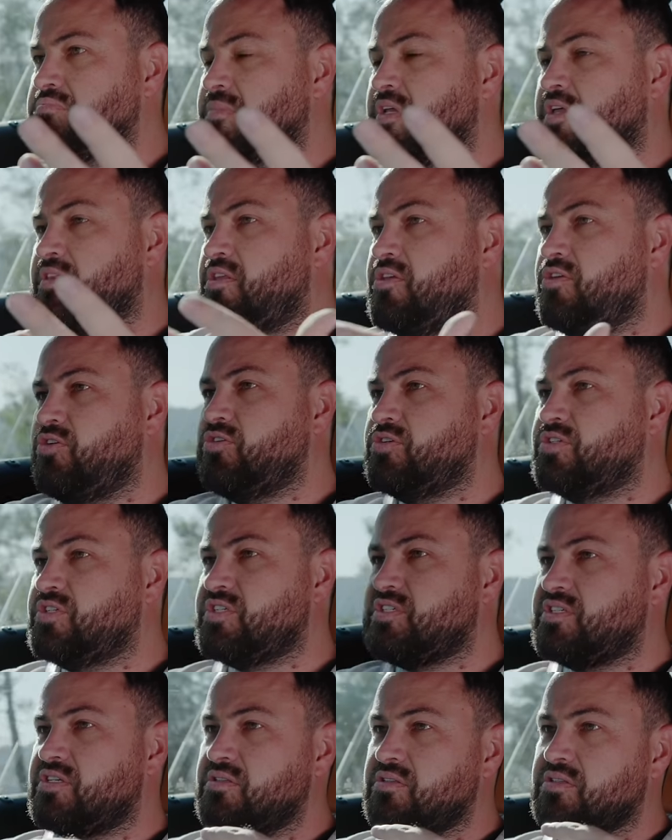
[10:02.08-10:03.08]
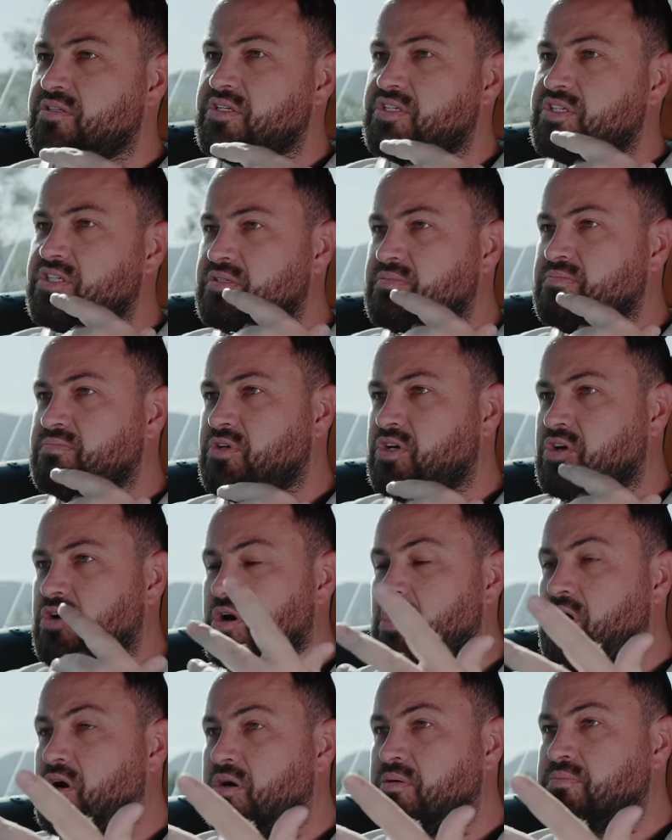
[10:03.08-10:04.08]
and then you're just in this
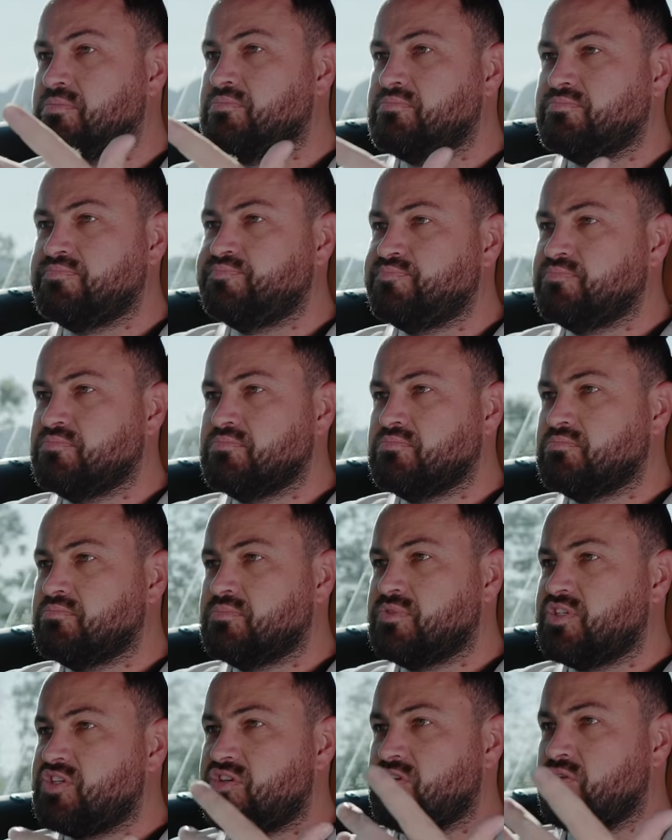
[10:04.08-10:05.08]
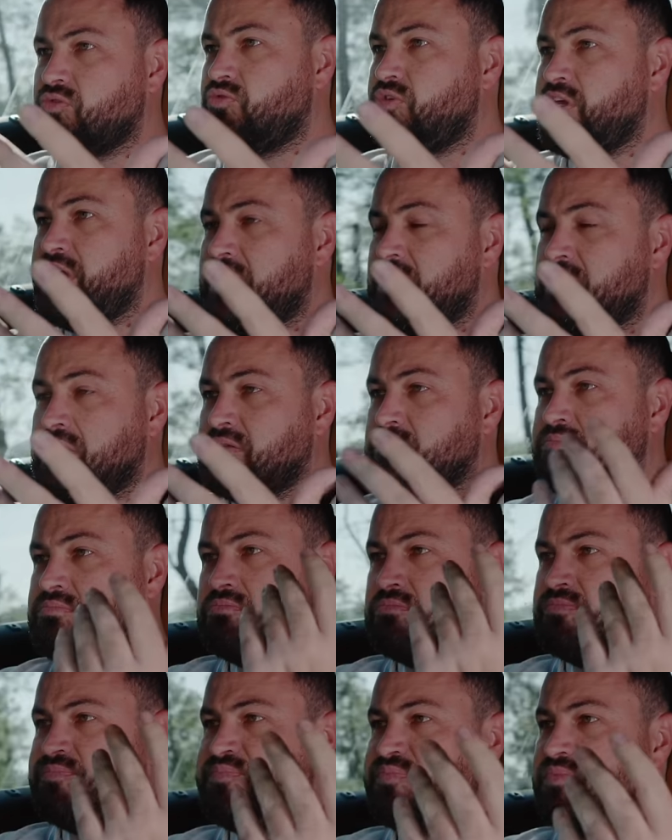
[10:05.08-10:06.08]
calm,
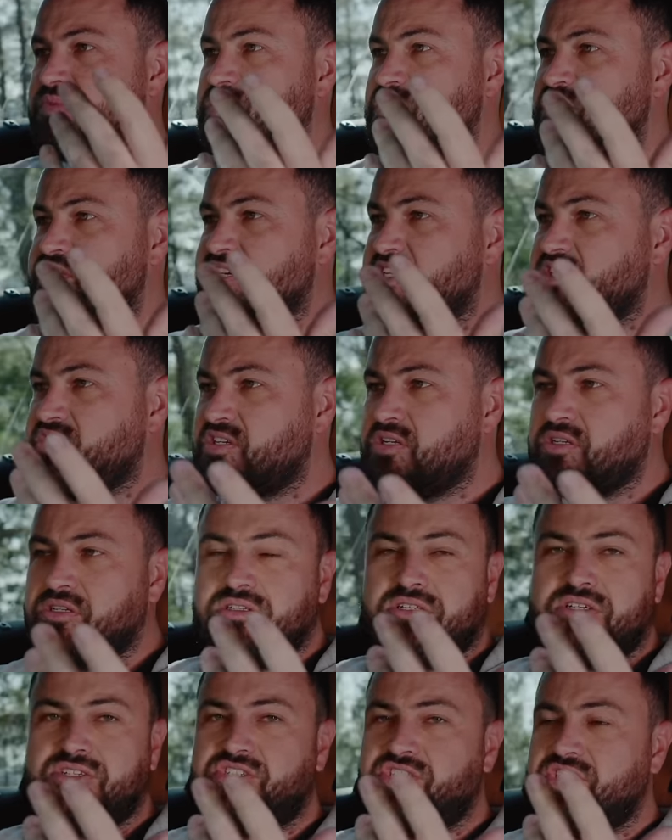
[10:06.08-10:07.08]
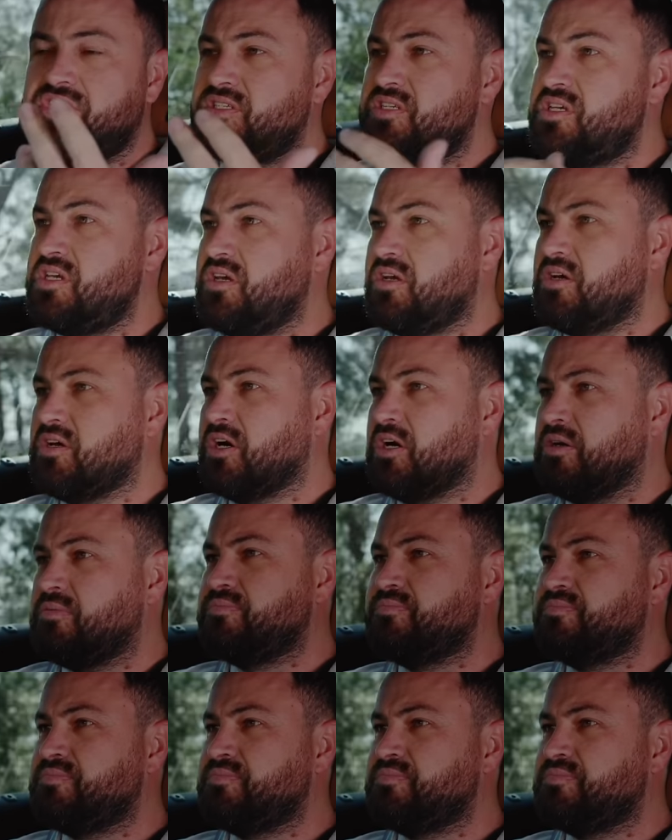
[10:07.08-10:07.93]
serene, six-cylinder GT car.